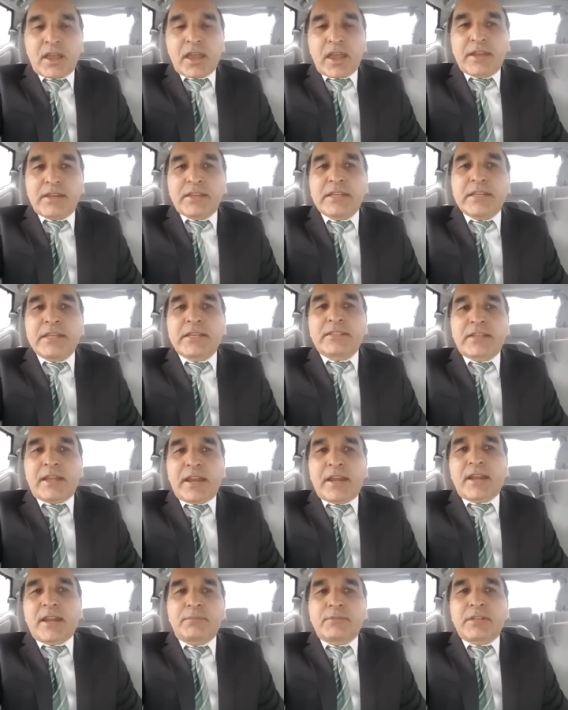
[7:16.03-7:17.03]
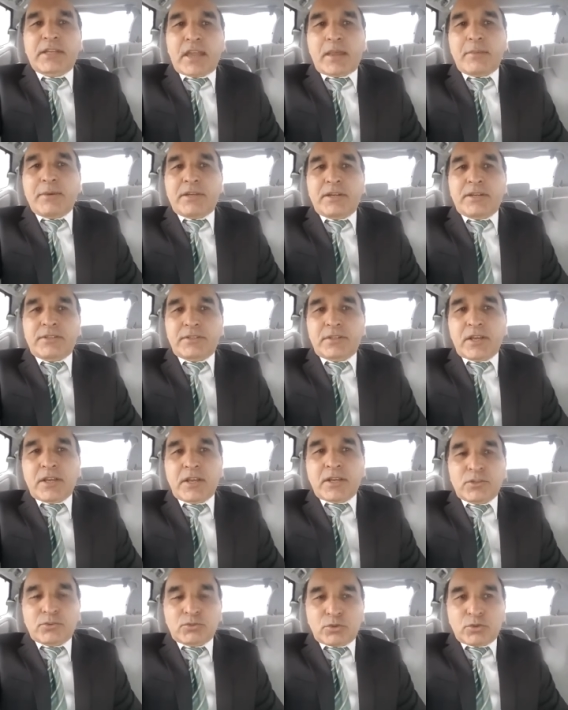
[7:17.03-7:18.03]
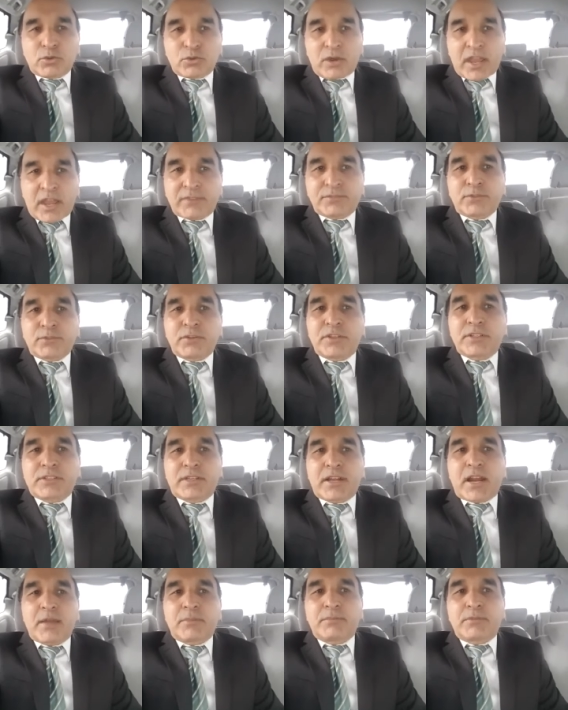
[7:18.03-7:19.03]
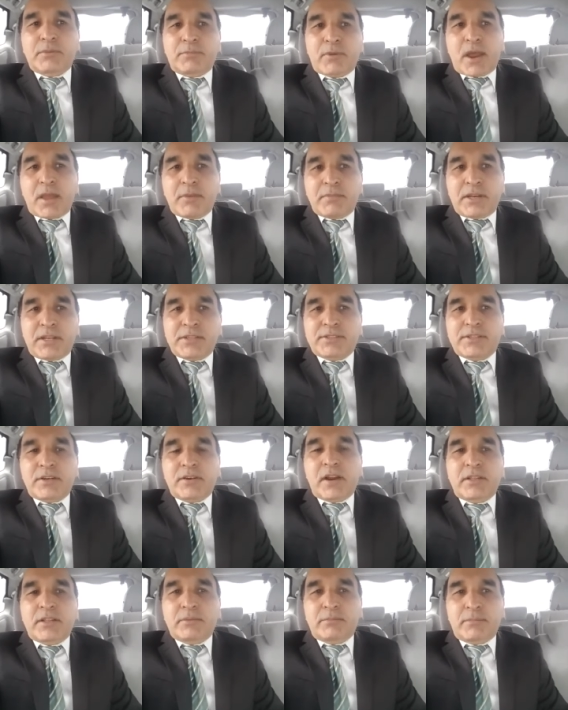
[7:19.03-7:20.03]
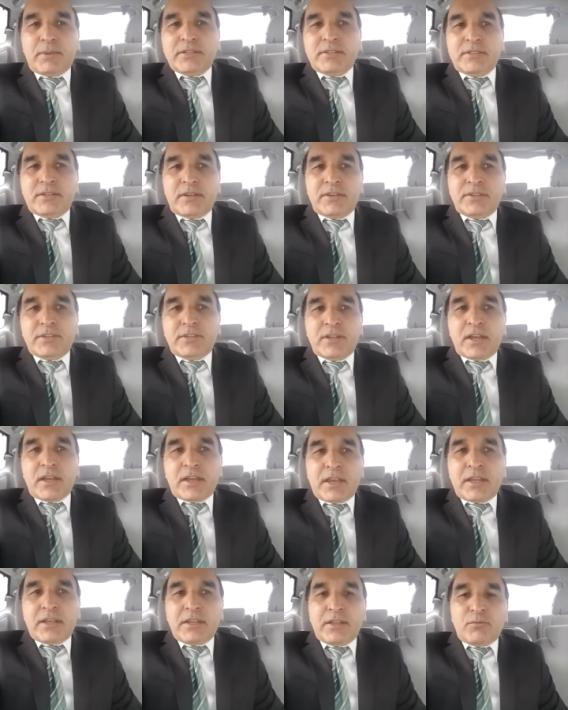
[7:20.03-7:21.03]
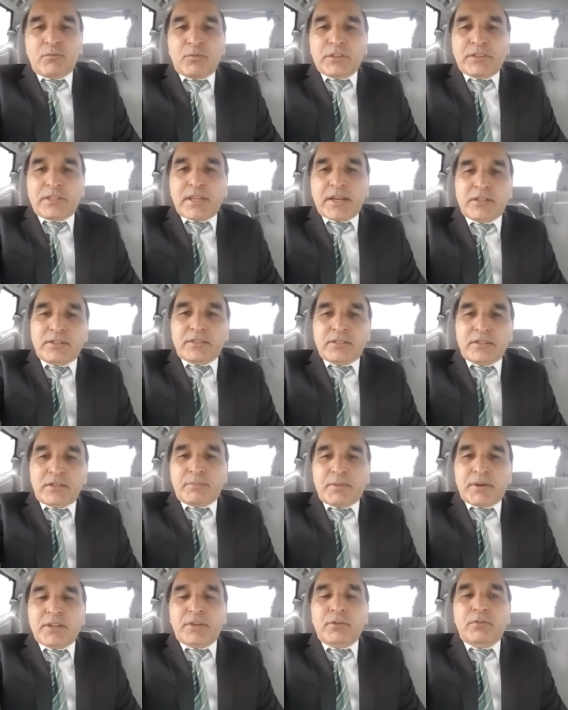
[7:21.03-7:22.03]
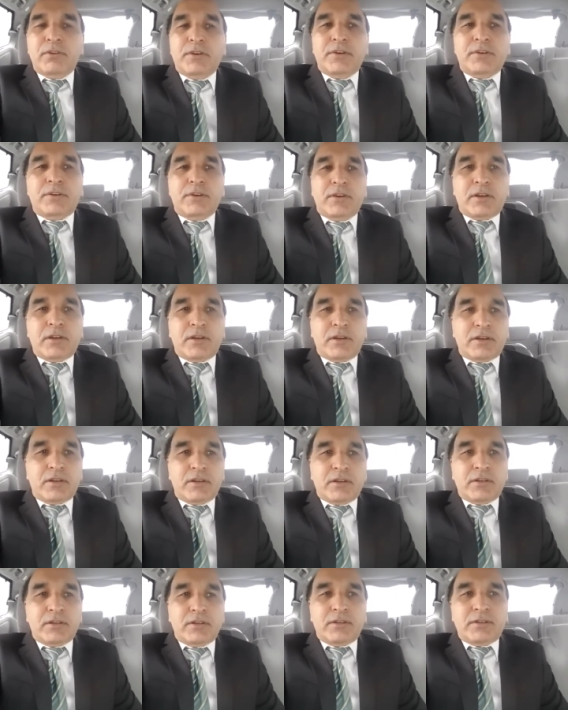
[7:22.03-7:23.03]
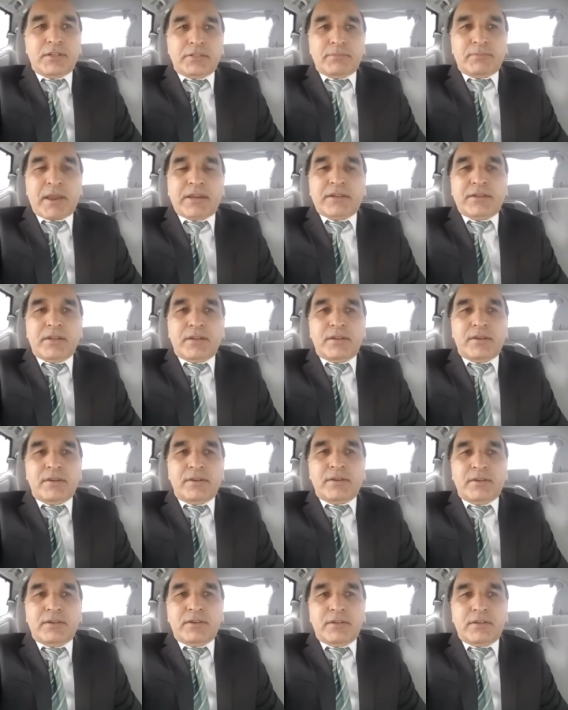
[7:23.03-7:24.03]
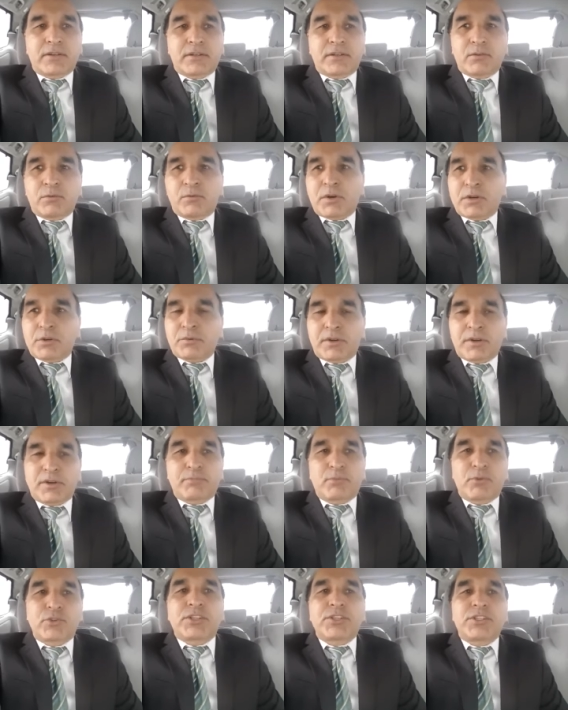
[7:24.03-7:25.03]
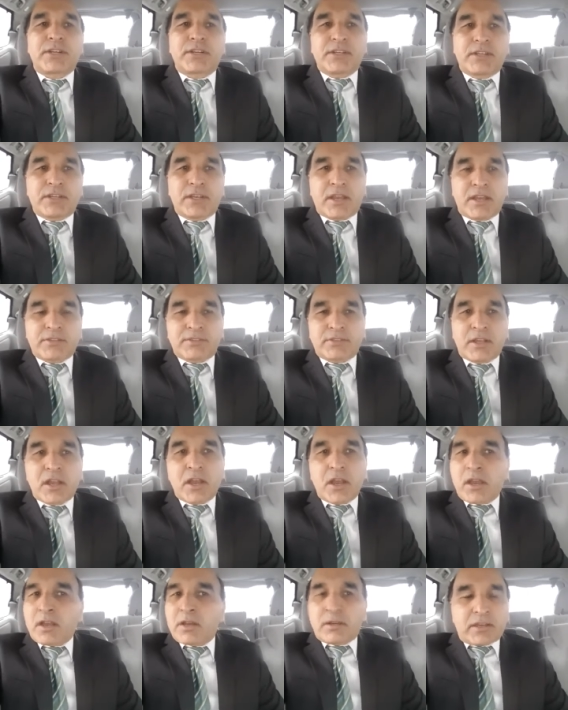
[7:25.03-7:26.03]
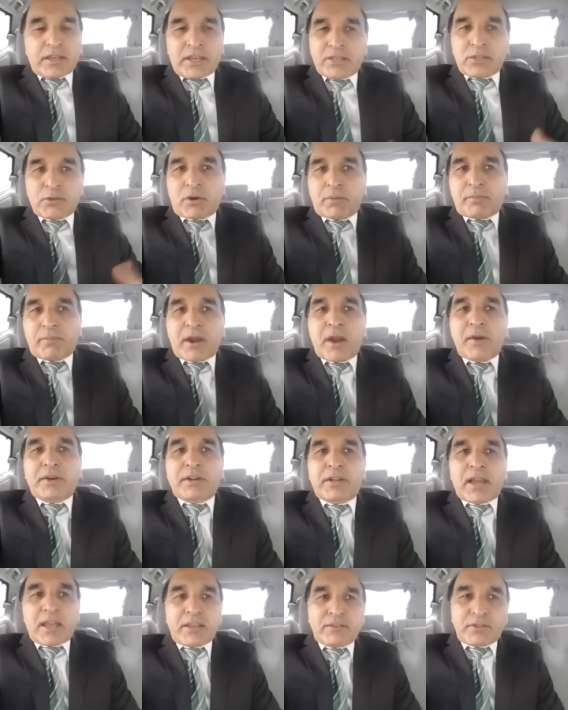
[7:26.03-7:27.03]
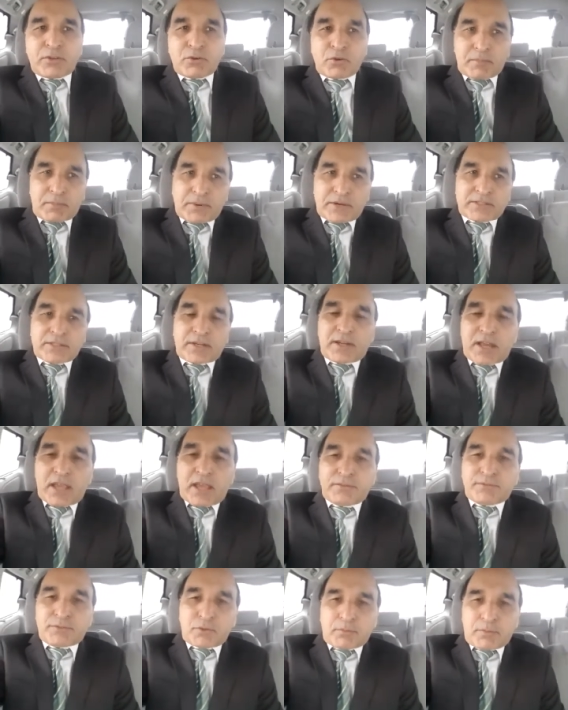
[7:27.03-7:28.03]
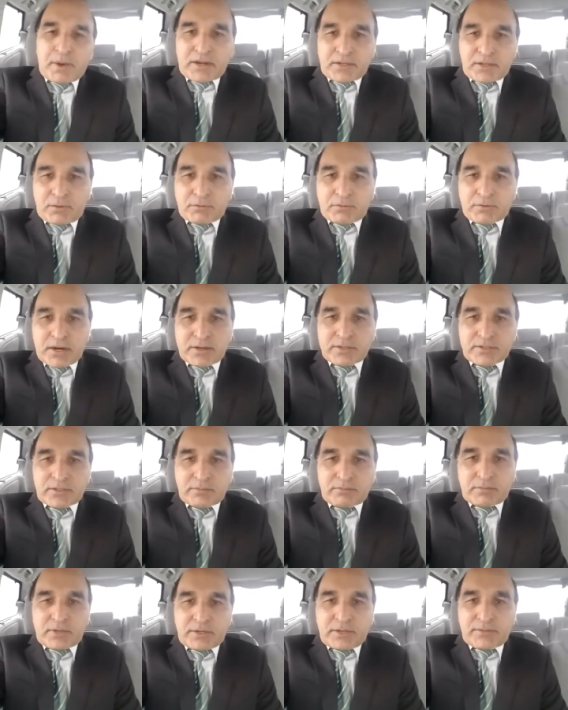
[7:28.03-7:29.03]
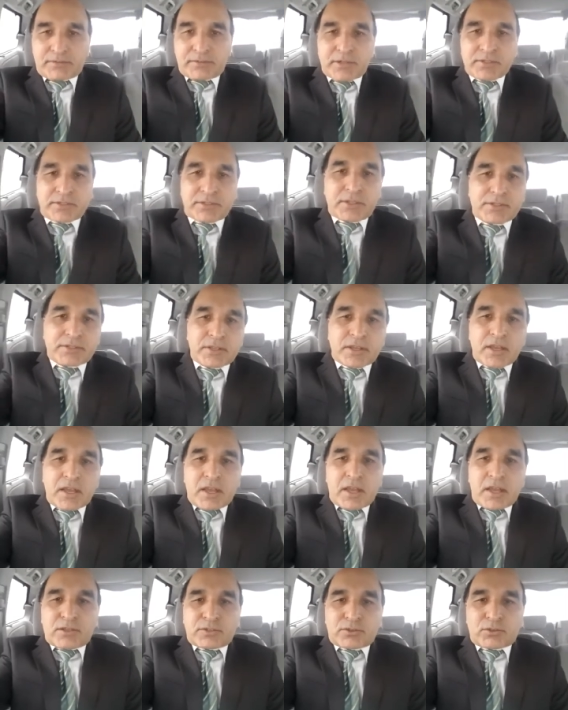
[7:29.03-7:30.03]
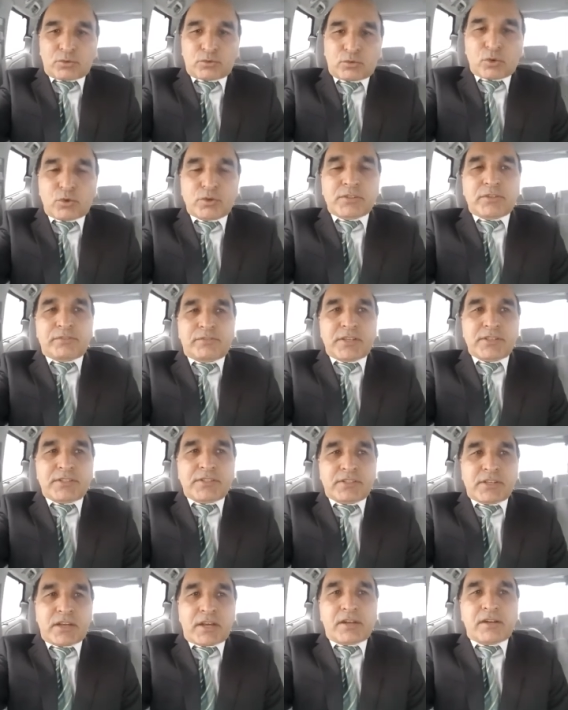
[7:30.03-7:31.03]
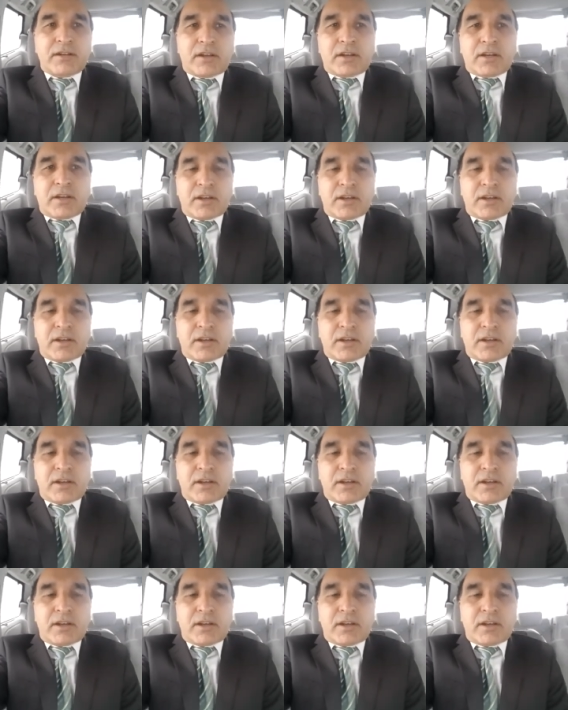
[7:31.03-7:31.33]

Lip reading: and he is the head of the cabinet. So you have to describe the prime minister or the president with that particular respect or whatever position he has. In your private life, in your personal life, you might have got some differences. So those differences are